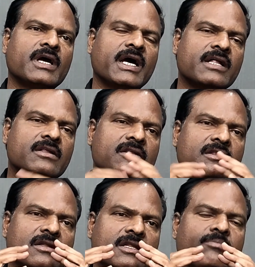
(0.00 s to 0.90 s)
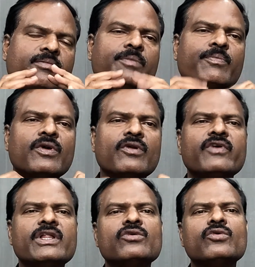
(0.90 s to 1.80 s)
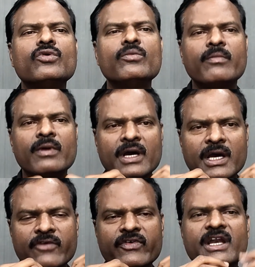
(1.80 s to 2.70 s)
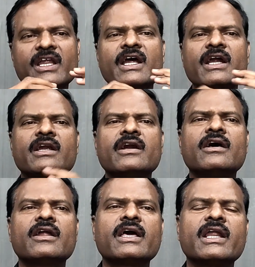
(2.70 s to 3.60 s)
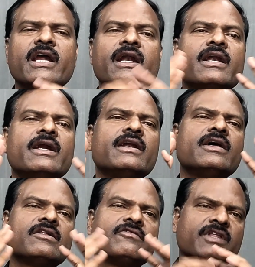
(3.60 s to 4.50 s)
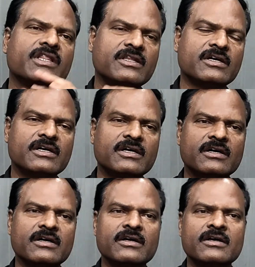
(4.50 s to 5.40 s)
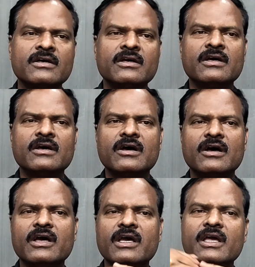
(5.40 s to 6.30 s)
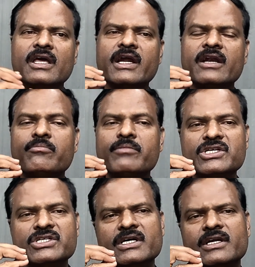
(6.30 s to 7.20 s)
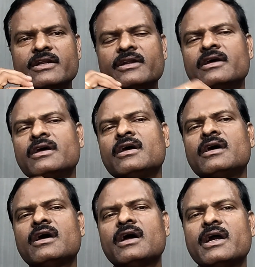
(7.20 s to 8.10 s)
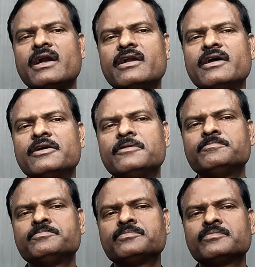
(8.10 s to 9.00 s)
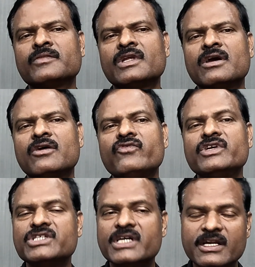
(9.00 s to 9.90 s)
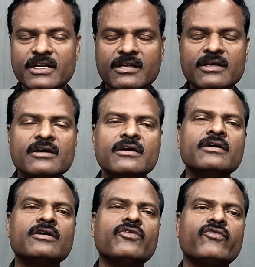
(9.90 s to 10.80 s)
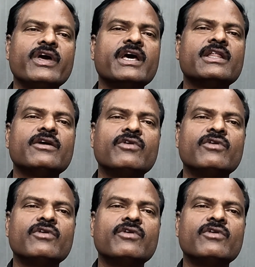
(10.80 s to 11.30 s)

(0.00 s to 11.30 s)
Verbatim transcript: as the people with whom I have interacted are great leaders with uh, a great mission and uh, vision where they